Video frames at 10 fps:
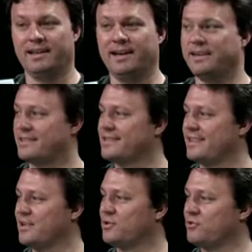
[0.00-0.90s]
Hey,
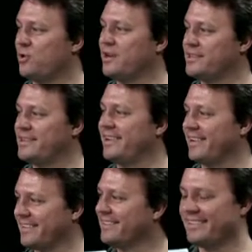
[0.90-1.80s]
ladies, your droid is
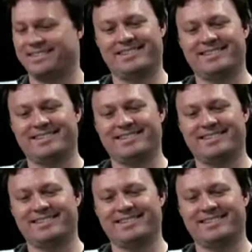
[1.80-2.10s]
here.